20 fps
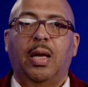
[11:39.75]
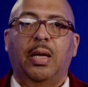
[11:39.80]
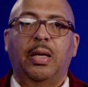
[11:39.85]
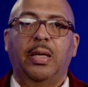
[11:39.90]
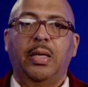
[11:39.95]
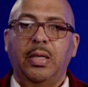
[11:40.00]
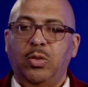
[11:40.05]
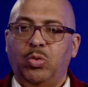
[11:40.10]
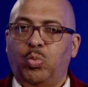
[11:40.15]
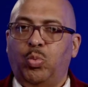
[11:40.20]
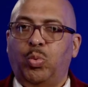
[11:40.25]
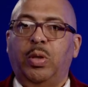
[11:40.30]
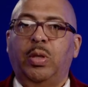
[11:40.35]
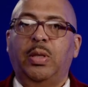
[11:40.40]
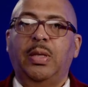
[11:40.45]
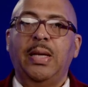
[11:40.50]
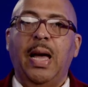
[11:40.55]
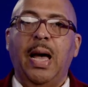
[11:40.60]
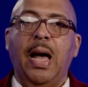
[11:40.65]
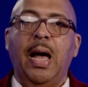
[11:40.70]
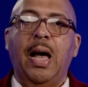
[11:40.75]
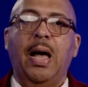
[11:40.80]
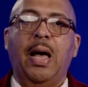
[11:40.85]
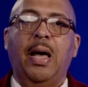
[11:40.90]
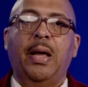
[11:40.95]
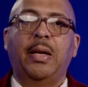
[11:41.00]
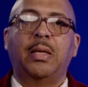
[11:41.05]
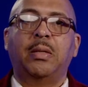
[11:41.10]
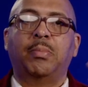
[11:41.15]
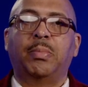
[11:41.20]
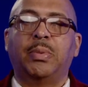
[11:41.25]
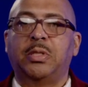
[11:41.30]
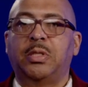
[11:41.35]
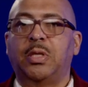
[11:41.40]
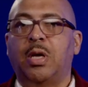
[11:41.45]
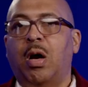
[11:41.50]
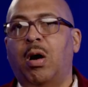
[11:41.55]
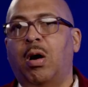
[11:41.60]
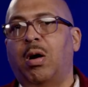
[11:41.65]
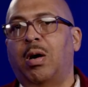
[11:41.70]
He's really odd and
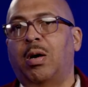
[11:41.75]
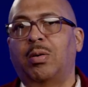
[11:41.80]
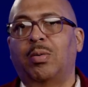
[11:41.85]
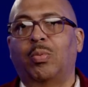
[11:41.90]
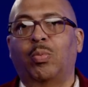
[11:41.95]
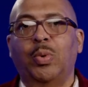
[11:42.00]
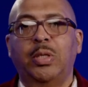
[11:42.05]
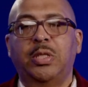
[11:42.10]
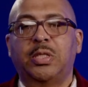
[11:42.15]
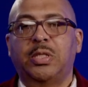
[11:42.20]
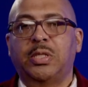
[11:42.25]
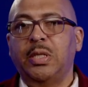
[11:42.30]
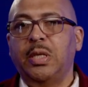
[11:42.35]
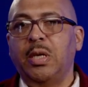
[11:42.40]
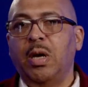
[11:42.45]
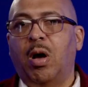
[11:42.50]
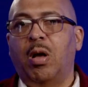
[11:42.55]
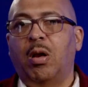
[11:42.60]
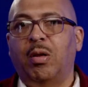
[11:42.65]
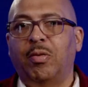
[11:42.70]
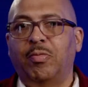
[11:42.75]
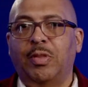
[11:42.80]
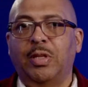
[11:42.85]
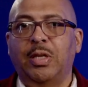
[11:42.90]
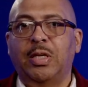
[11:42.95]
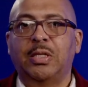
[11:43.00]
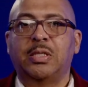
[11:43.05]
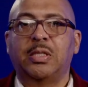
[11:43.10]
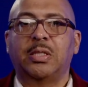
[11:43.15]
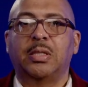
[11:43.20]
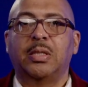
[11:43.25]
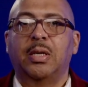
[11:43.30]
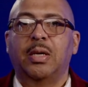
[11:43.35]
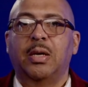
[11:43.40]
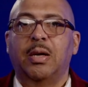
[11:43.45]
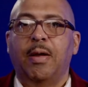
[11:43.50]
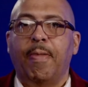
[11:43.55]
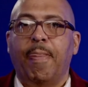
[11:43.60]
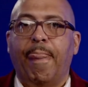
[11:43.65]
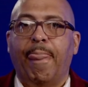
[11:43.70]
bizarre. We see all of this
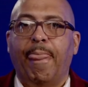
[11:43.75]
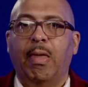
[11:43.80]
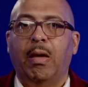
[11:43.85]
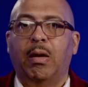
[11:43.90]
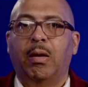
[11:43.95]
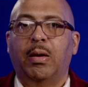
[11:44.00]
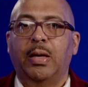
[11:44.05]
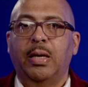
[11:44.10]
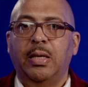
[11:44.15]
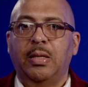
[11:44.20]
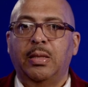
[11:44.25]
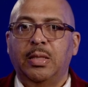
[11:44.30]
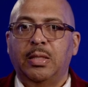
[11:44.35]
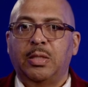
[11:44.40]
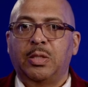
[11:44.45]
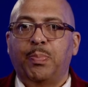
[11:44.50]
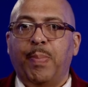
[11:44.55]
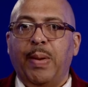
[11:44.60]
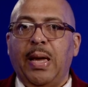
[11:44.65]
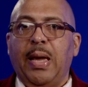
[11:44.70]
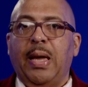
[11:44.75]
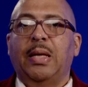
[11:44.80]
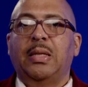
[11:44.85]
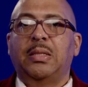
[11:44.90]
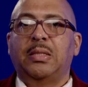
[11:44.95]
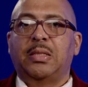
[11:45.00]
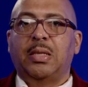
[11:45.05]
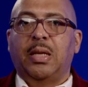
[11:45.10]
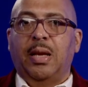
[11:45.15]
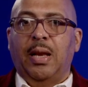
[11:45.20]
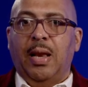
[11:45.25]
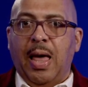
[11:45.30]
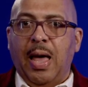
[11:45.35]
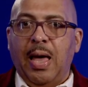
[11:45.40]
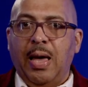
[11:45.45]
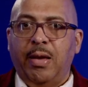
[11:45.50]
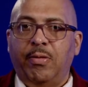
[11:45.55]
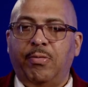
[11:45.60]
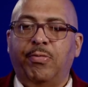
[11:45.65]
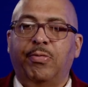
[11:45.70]
in this man's
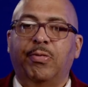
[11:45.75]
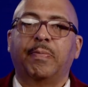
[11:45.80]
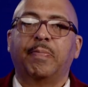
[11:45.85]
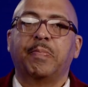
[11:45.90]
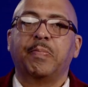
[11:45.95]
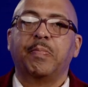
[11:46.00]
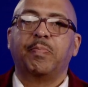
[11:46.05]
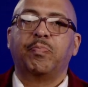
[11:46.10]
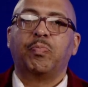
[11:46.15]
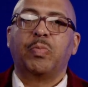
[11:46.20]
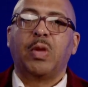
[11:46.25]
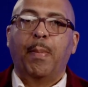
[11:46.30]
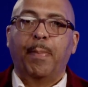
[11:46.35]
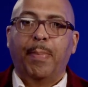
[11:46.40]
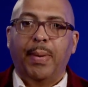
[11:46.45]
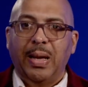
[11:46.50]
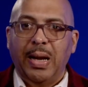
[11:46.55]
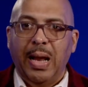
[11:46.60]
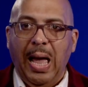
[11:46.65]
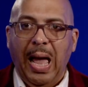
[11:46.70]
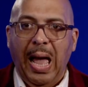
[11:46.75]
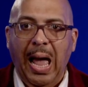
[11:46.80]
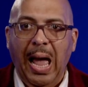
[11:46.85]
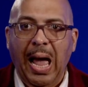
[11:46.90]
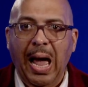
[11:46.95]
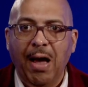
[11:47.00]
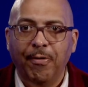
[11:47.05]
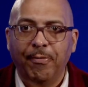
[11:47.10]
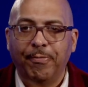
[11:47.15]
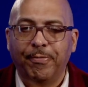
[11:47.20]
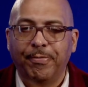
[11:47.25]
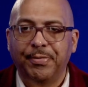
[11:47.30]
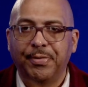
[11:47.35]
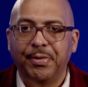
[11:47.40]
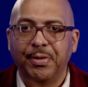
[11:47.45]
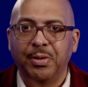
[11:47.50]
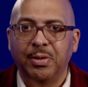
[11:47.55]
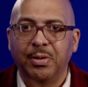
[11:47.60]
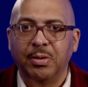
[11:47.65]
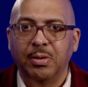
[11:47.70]
life. But
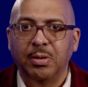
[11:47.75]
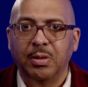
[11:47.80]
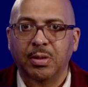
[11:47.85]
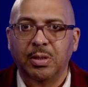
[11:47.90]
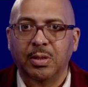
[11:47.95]
after